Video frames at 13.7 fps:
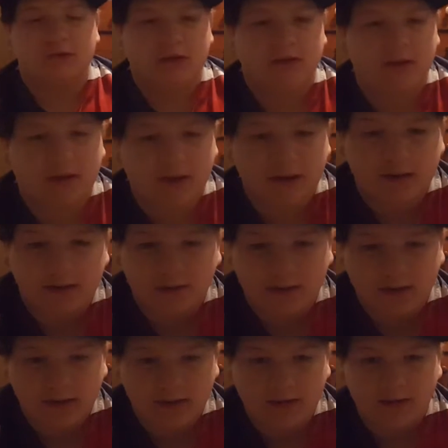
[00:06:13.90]
and then the
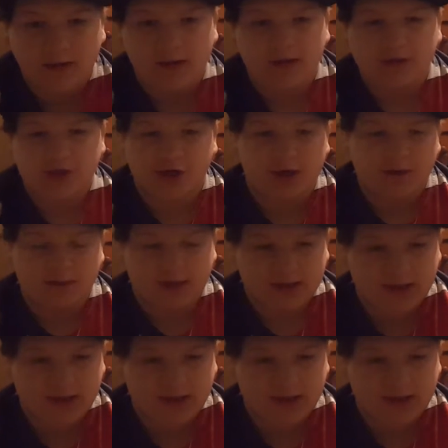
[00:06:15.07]
lady checked my